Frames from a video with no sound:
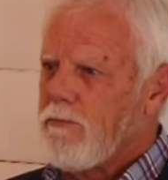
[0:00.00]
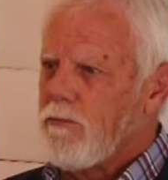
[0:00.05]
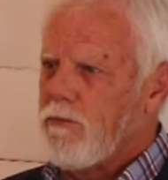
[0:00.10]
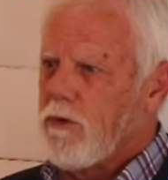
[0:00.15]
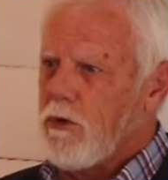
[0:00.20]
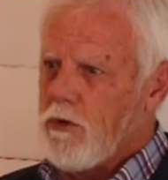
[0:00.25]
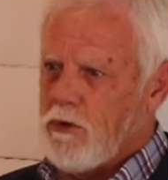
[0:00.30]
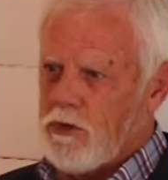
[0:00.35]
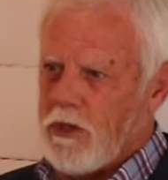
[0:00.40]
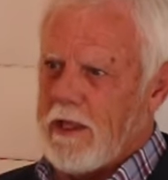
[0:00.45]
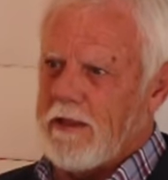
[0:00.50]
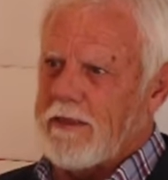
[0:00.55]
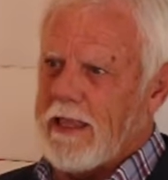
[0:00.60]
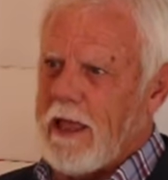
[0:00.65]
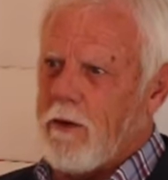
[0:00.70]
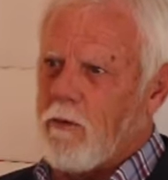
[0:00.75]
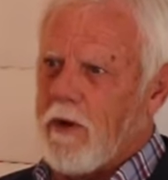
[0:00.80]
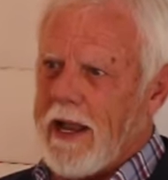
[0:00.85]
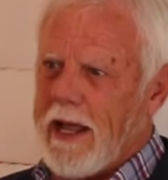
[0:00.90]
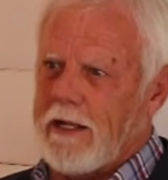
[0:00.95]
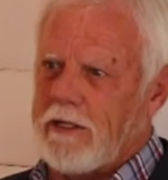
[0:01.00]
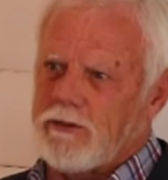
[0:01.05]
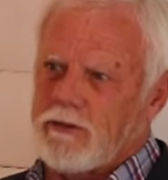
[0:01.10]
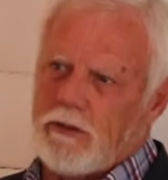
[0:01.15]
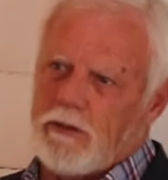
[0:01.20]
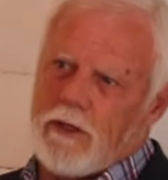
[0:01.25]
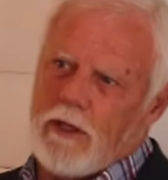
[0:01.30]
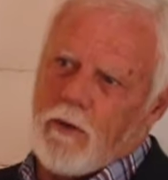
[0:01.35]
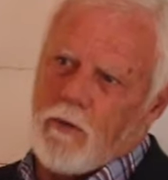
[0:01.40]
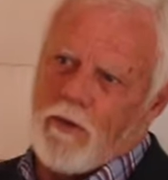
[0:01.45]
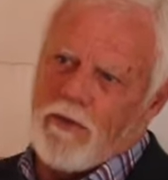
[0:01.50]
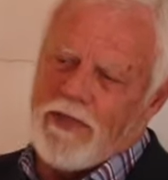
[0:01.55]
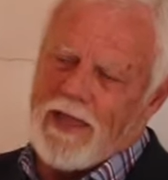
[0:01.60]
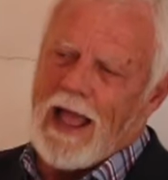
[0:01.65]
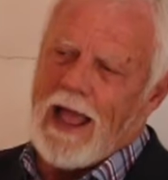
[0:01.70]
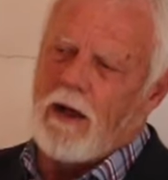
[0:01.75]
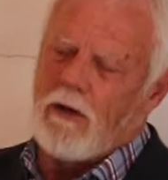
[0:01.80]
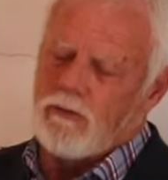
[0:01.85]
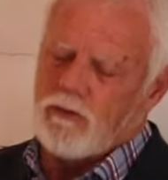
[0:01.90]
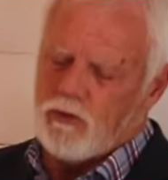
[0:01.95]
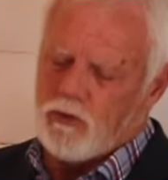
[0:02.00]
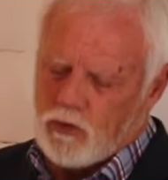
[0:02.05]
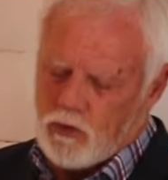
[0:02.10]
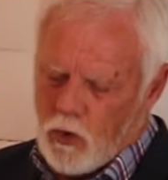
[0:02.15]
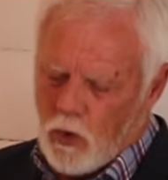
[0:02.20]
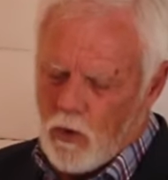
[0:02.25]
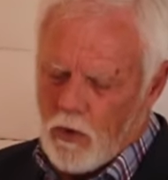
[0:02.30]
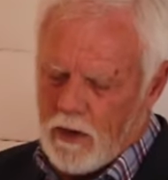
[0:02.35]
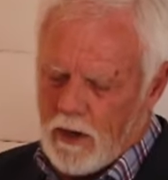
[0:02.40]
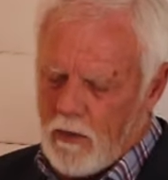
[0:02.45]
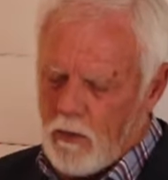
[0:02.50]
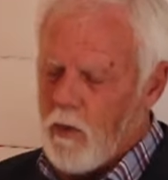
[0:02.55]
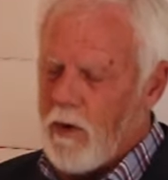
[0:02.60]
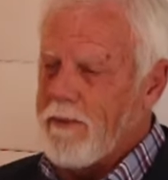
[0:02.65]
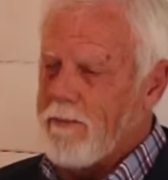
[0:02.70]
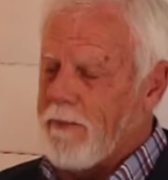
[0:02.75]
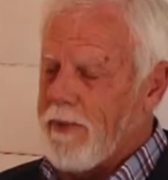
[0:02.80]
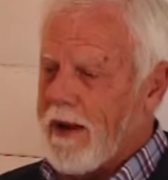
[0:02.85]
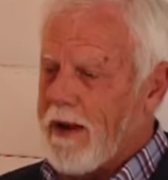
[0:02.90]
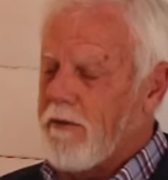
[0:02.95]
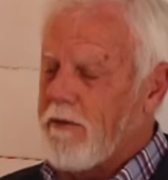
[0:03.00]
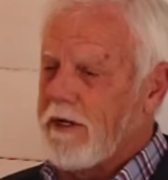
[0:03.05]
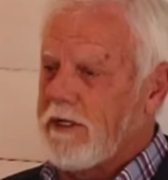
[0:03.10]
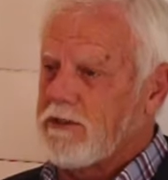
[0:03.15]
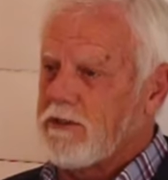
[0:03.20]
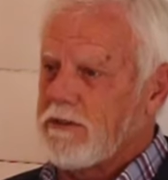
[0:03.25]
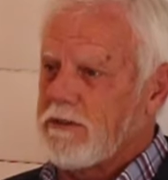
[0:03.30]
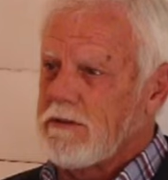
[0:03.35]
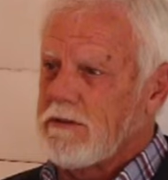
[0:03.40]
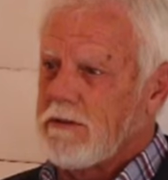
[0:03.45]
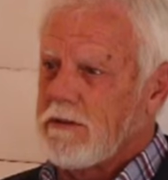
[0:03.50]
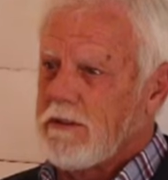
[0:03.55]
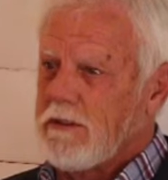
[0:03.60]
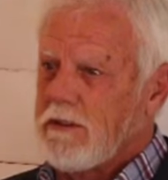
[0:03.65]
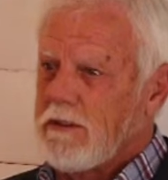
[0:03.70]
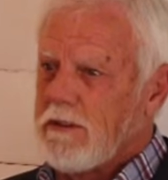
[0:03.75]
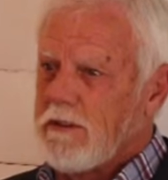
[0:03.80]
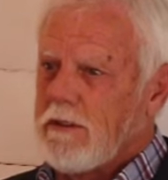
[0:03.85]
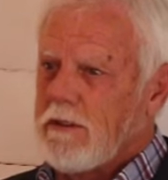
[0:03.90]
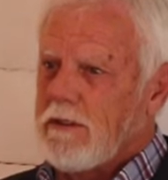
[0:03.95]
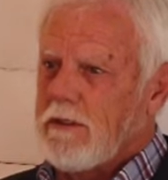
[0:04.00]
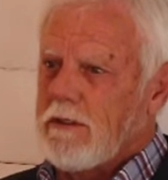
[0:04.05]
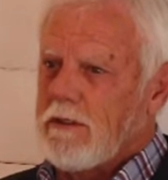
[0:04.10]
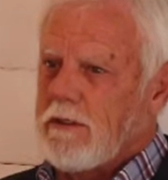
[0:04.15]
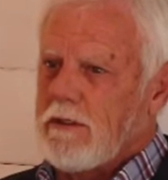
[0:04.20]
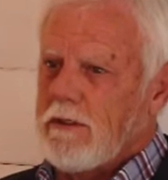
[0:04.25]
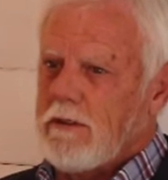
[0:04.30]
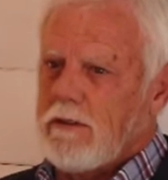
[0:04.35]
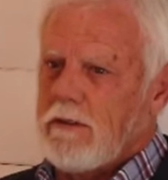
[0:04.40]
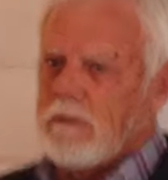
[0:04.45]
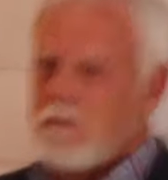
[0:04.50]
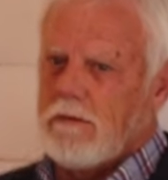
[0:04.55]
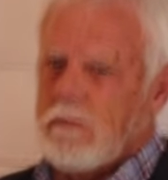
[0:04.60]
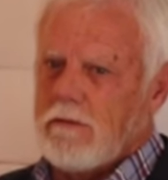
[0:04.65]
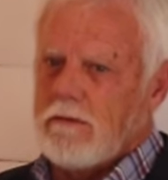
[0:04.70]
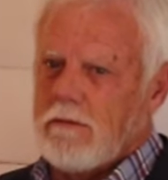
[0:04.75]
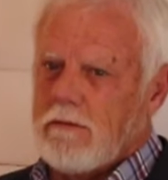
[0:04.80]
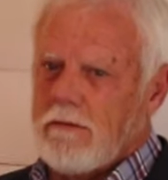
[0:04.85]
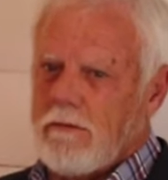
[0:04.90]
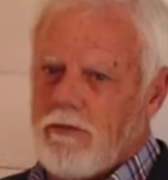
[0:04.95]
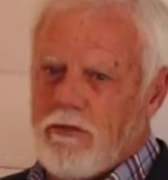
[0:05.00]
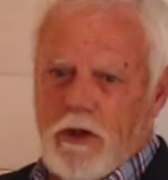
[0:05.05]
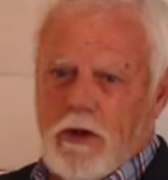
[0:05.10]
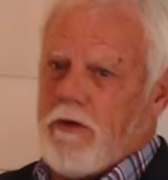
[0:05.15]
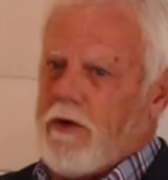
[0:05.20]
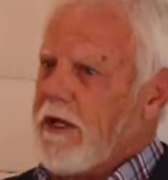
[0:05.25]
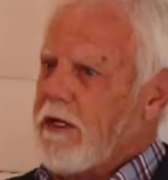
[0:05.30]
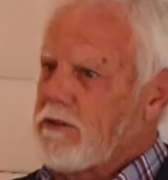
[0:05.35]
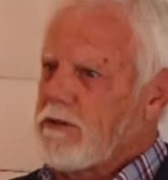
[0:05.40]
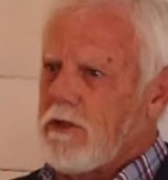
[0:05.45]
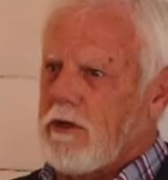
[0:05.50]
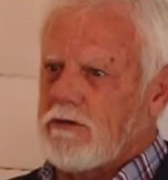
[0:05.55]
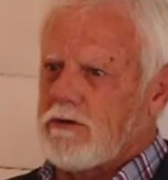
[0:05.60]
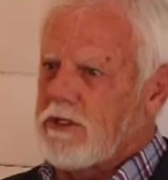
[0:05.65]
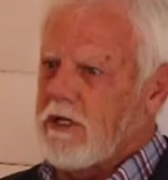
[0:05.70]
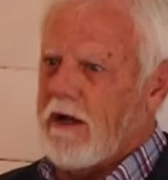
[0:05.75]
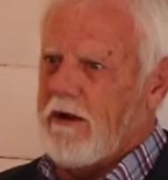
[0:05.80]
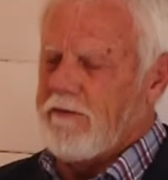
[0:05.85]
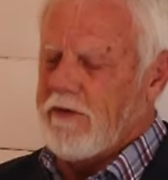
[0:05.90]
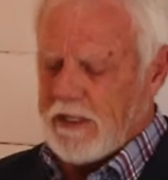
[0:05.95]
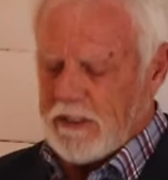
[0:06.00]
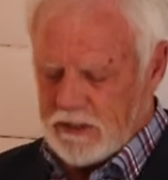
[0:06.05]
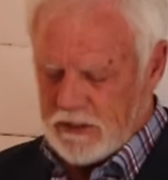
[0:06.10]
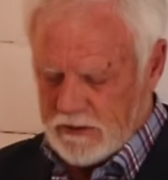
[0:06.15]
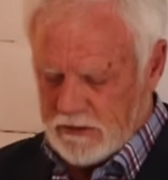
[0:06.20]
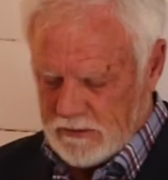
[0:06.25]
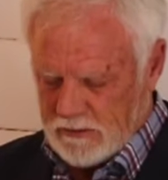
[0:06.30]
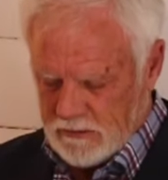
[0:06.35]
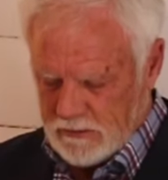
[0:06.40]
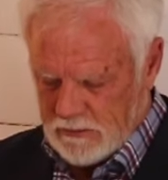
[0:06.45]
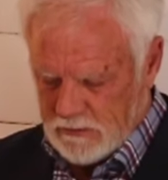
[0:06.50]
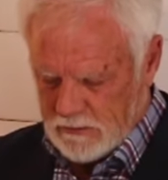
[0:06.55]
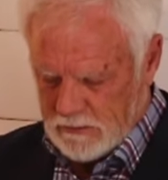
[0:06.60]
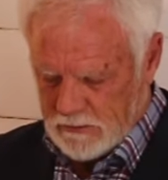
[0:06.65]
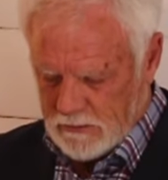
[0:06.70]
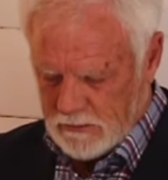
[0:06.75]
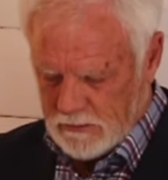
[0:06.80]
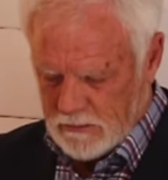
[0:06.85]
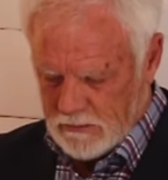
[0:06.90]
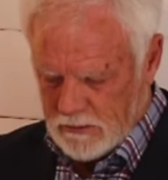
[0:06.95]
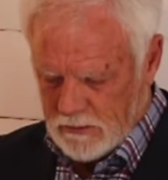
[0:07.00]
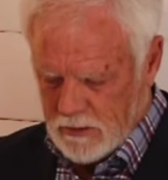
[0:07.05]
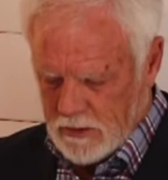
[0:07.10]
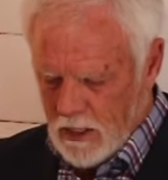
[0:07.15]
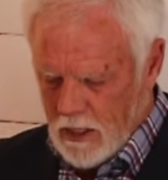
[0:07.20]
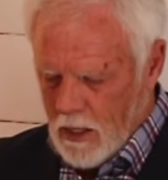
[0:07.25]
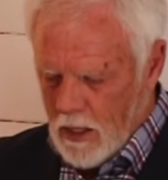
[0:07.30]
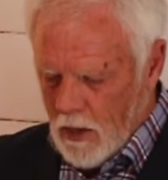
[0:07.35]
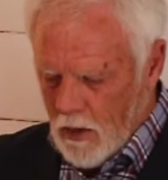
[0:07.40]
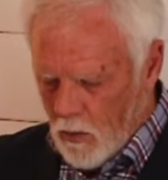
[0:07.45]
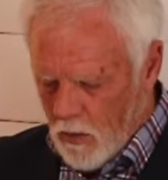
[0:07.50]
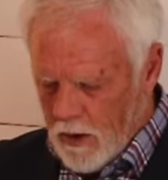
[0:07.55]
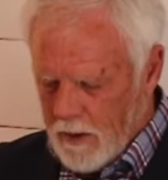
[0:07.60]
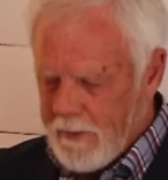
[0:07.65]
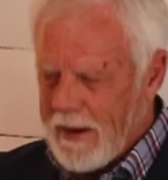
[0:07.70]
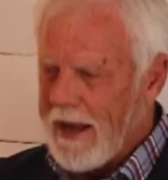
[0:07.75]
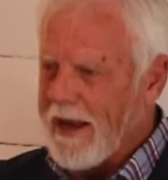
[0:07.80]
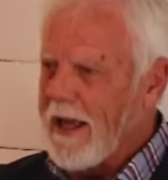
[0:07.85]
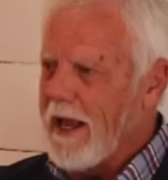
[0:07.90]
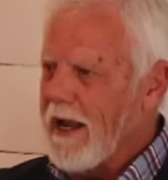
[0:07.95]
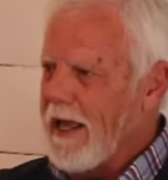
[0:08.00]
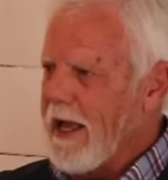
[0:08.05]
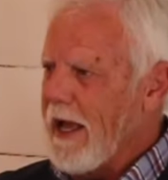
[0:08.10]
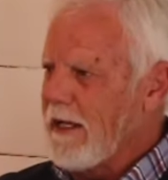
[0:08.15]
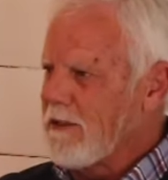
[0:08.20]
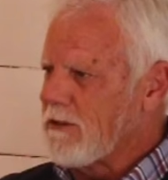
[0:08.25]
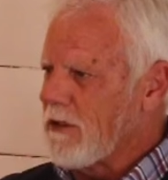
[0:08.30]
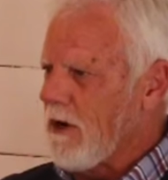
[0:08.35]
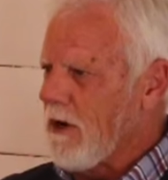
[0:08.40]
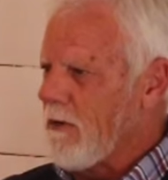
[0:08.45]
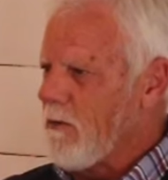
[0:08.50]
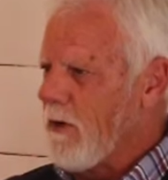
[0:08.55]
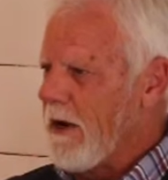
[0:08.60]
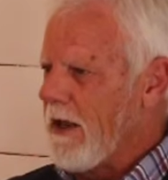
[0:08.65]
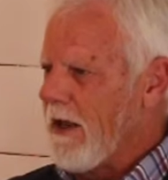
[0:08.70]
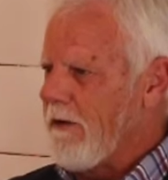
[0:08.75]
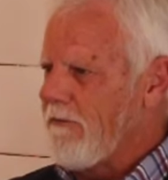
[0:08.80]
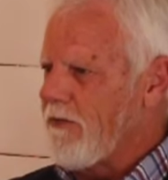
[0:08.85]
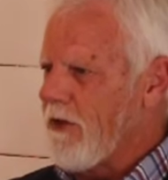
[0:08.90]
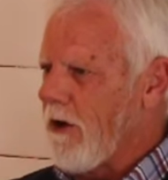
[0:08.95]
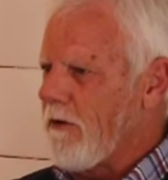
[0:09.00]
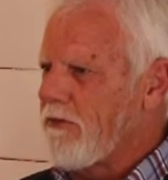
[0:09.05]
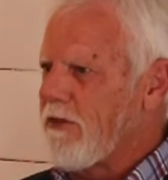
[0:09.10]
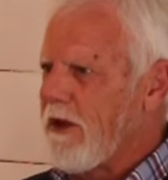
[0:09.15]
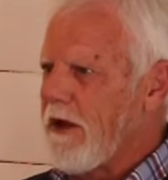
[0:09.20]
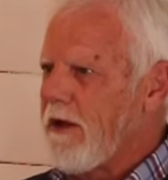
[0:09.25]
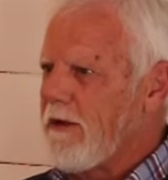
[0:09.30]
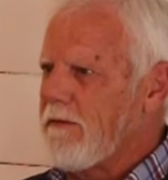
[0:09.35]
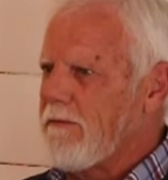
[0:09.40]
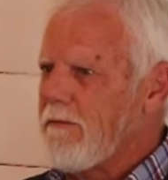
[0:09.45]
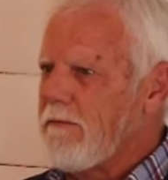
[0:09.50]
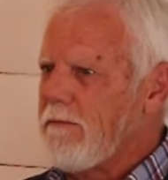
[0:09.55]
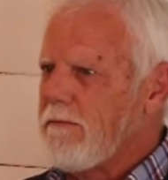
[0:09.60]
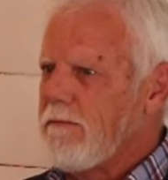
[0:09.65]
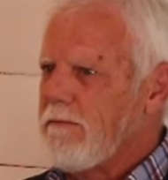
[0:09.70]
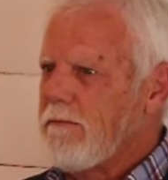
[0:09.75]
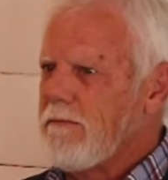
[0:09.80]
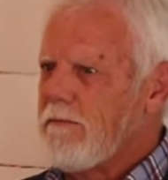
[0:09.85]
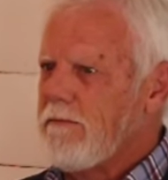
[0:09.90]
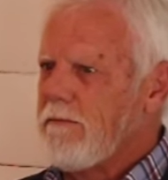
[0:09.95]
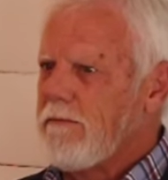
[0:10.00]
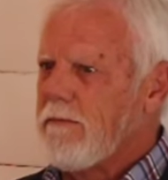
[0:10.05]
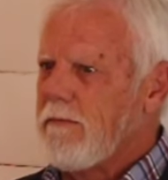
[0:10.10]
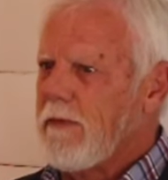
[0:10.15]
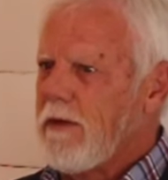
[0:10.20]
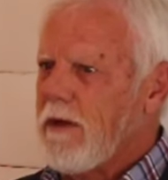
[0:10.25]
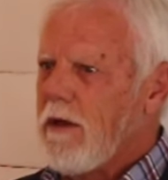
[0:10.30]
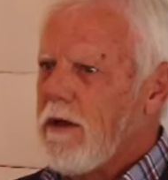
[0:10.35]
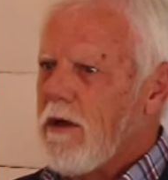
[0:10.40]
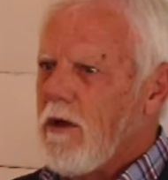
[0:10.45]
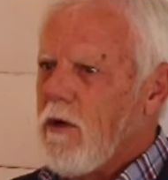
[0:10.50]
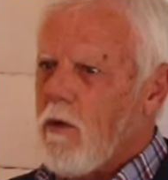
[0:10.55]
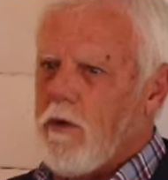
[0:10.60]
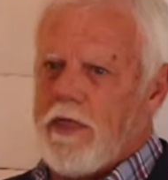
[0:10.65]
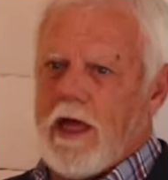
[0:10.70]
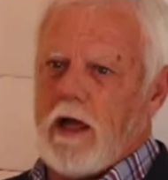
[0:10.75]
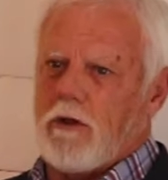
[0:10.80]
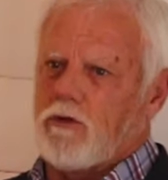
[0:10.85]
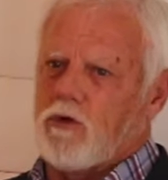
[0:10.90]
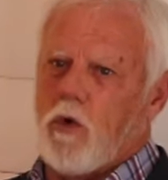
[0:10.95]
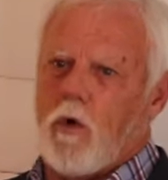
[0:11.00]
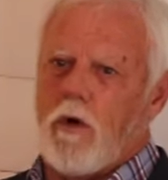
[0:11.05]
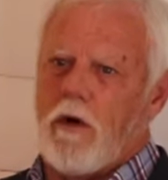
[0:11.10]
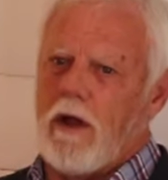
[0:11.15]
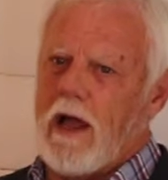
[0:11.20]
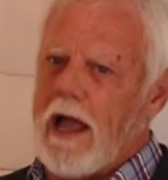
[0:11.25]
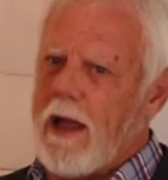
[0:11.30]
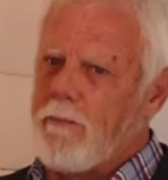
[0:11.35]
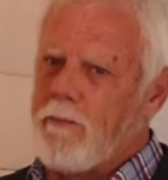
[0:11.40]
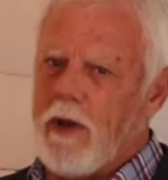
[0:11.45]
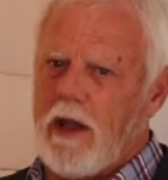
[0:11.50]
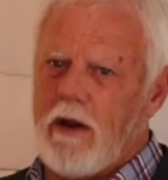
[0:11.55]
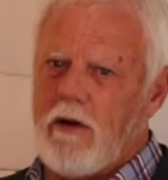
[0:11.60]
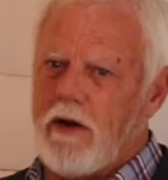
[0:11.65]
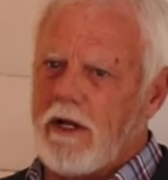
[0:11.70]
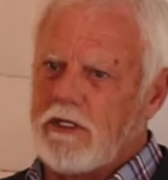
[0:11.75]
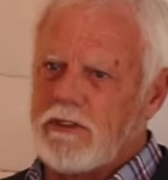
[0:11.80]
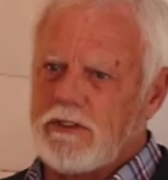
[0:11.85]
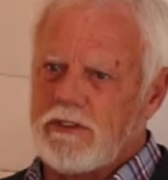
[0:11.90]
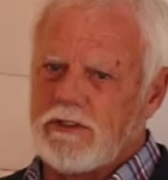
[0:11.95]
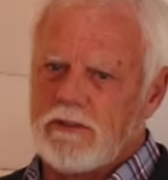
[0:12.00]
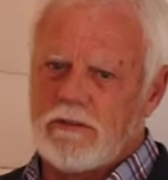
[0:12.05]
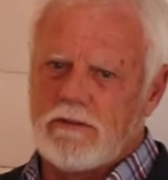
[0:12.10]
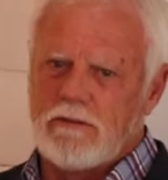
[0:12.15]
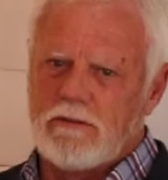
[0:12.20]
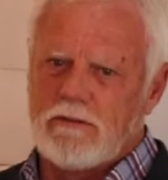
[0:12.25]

Do you think they would answer that without Torah we perish? There is no salvation? What about Eleazar? Would he have thought that? Without Torah, I perish.